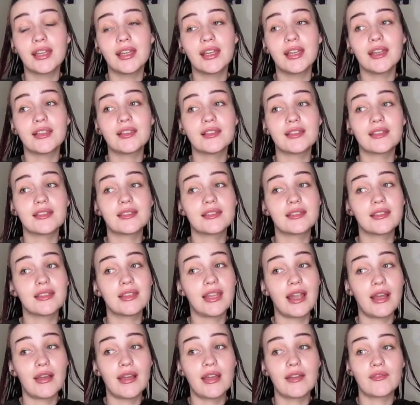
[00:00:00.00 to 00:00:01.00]
And
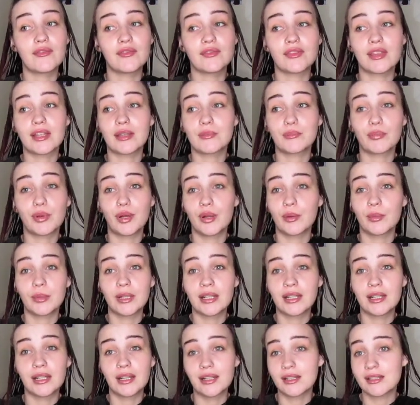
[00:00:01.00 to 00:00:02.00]
now I have like
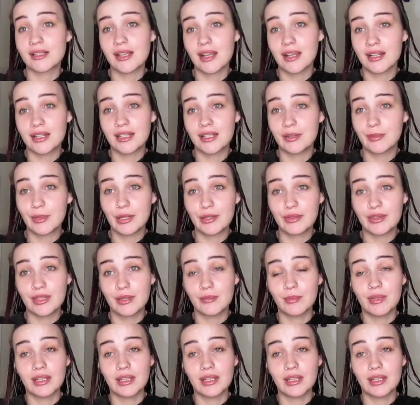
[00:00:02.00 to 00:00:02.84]
permanent anxiety about them,